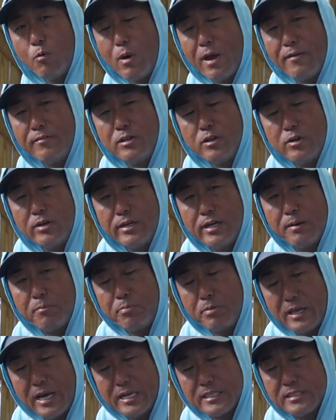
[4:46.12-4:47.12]
way of doing it.
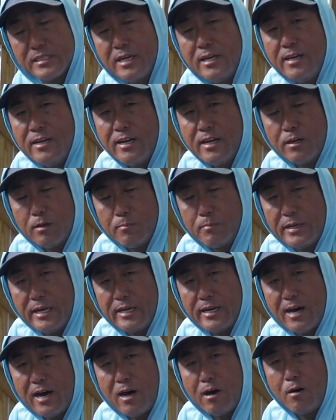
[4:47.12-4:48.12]
Plus, it'll
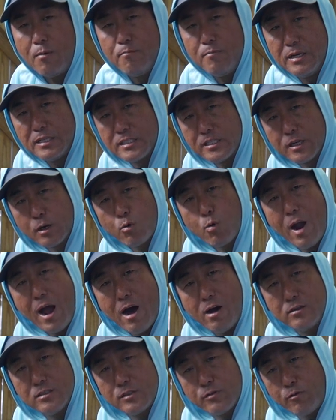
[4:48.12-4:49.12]
mean I'll miss the
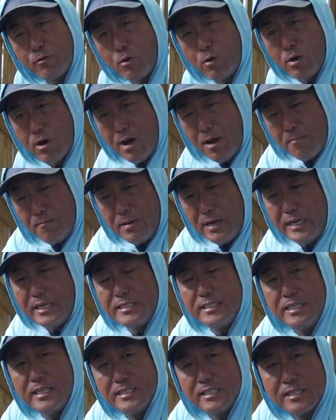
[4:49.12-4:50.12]
crowds for a mini
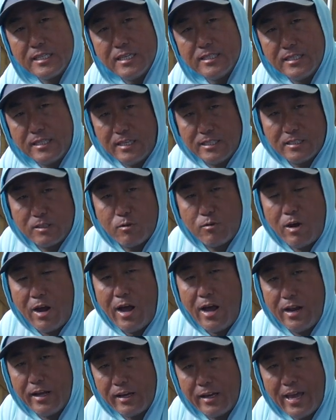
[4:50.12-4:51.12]
season because it gets
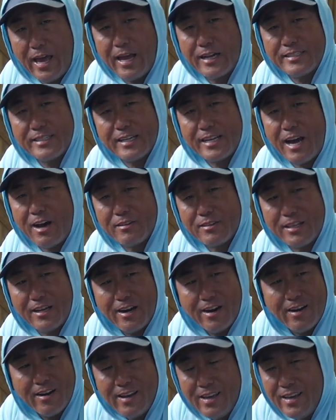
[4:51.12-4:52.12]
kind of hectic out
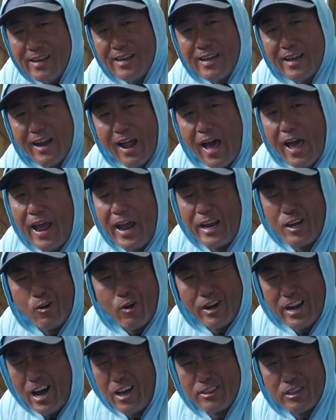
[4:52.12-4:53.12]
there. And I hate
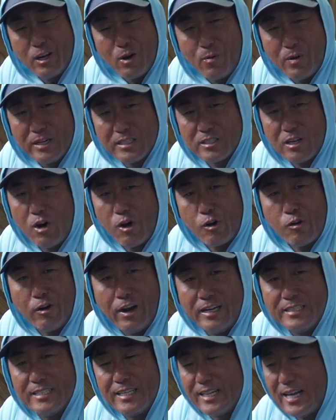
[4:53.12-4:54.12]
going out there when it's all
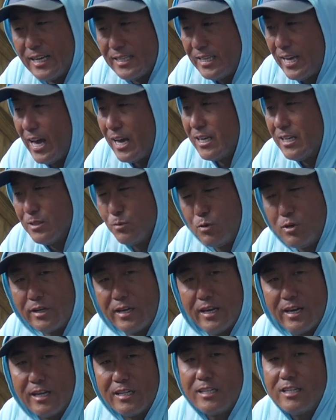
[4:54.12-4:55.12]
crazy like that because we'll
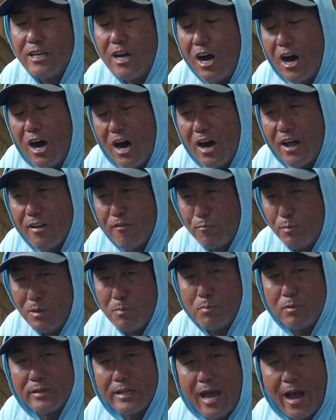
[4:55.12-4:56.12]
get a ton of
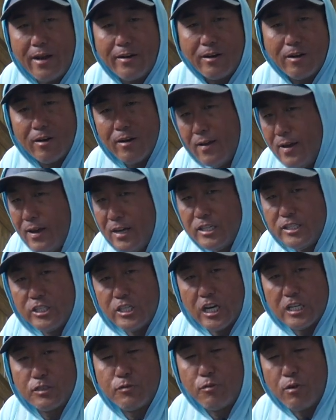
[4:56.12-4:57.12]
people down here just